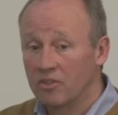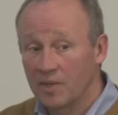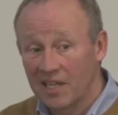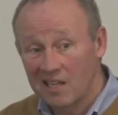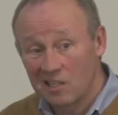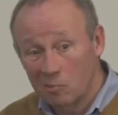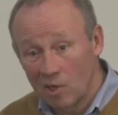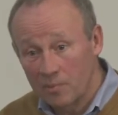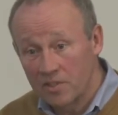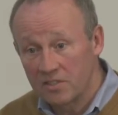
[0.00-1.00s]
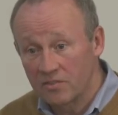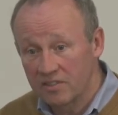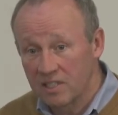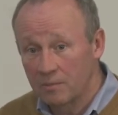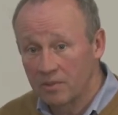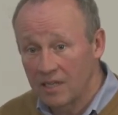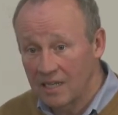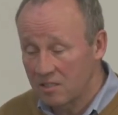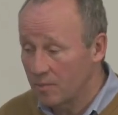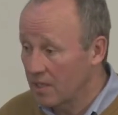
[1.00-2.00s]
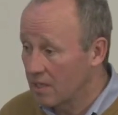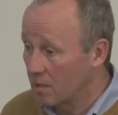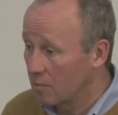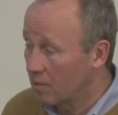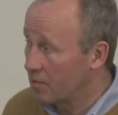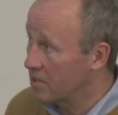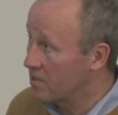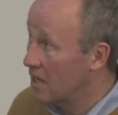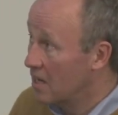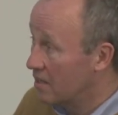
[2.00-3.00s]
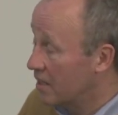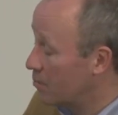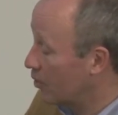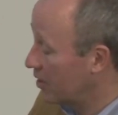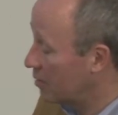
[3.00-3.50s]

mechanical properties, for example, the elastomechanical properties, then putting the